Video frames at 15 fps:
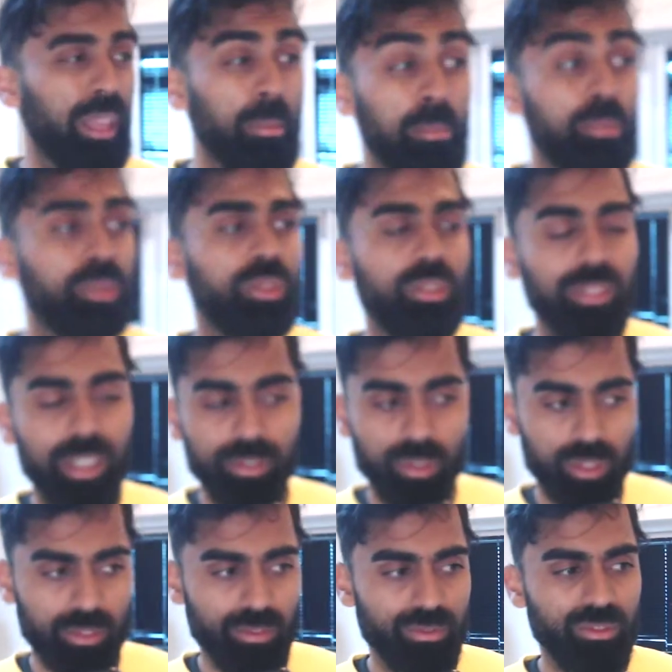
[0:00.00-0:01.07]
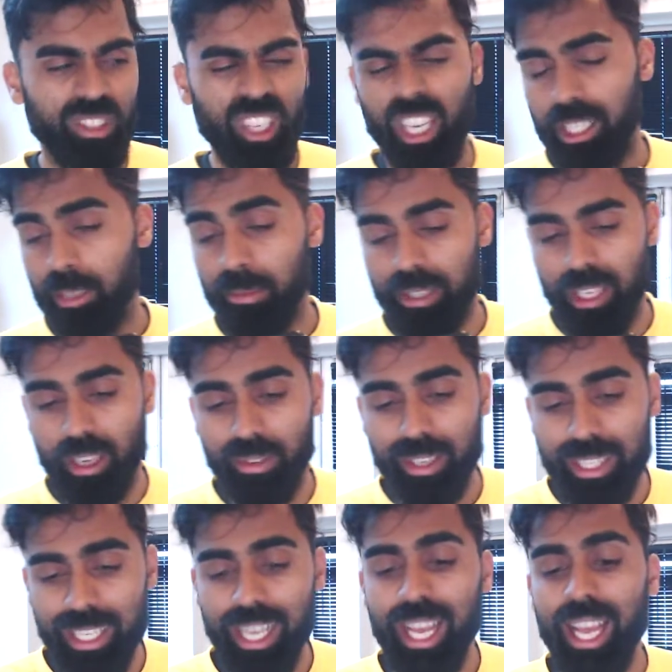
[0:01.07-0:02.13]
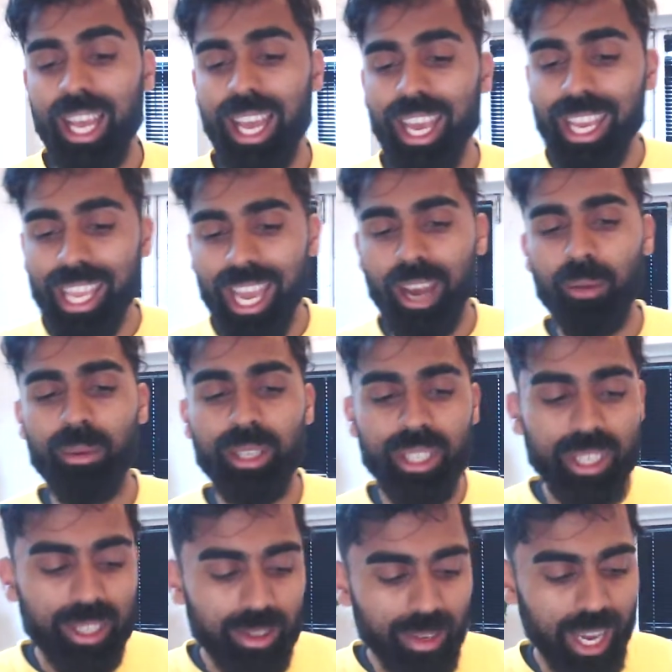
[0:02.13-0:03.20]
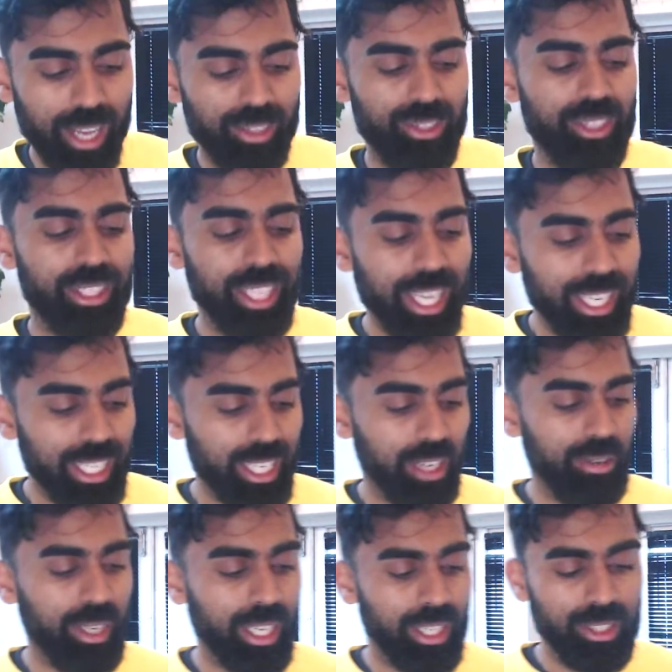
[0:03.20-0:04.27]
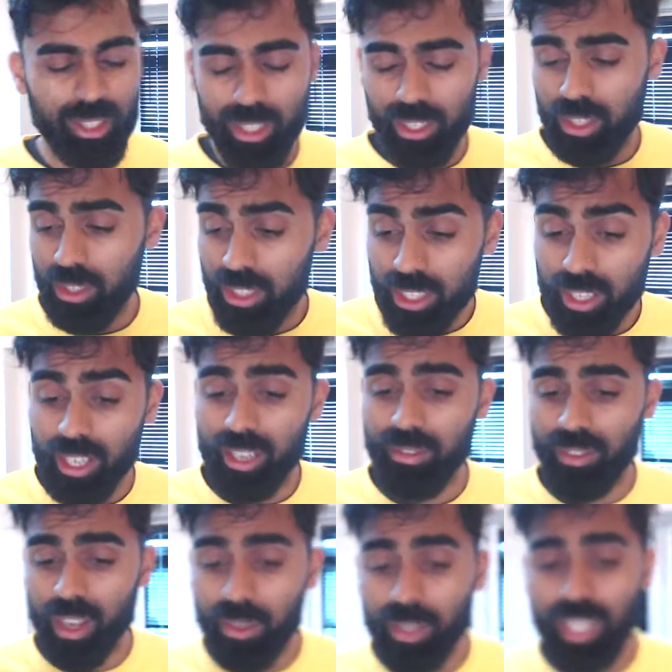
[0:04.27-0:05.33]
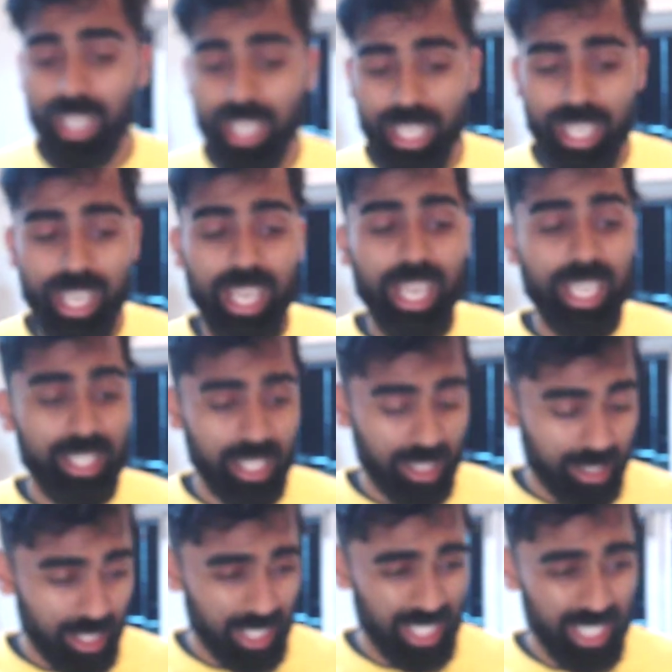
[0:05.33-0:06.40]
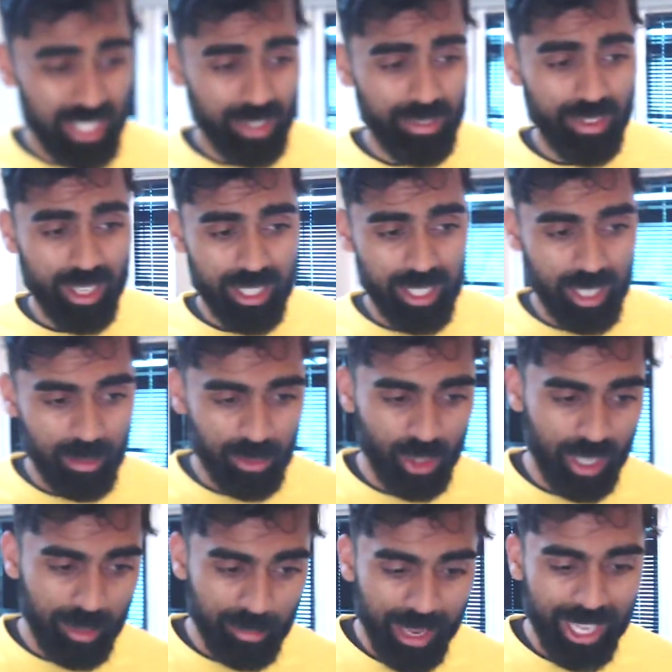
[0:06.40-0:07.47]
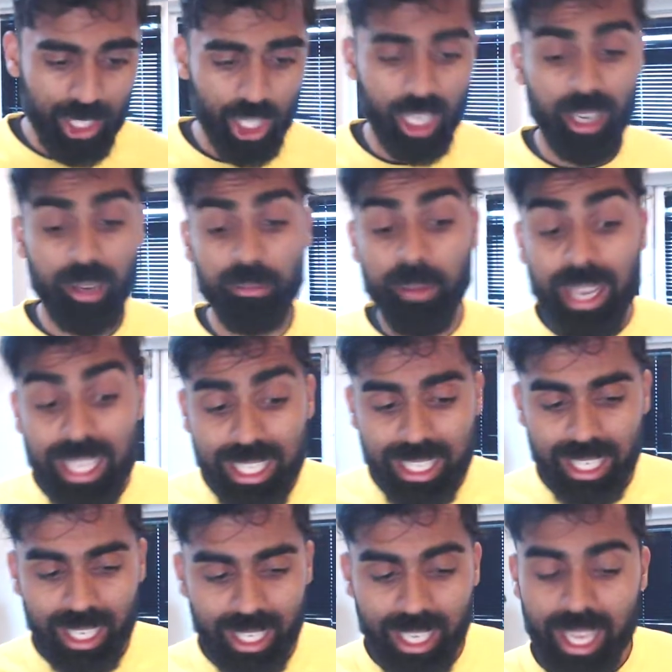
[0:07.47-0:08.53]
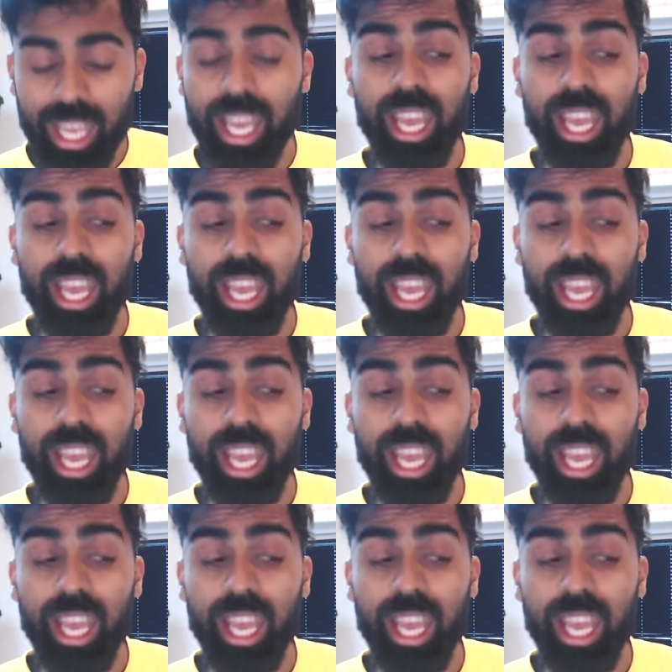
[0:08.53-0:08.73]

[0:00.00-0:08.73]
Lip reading: improve levels of customer service. Hey, how are you? How's your day going? Do you live locally? Is this your first time trying Matcha? Amazing.